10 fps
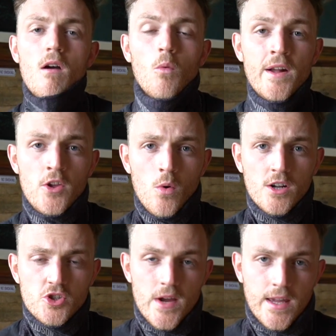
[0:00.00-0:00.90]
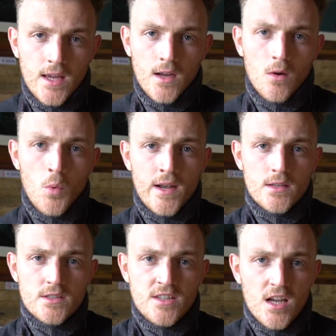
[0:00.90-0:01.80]
When you are trekking, when
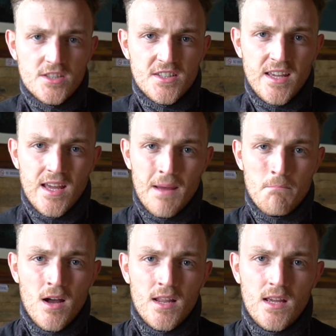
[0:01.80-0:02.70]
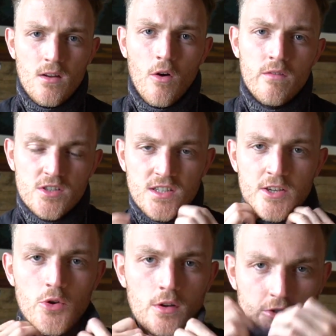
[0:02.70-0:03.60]
it's dusty and muddy, obviously
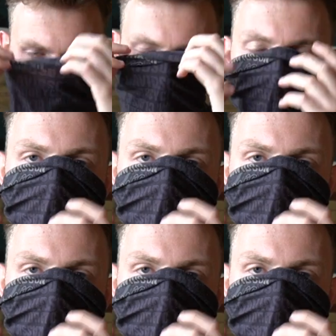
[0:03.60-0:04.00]
you can just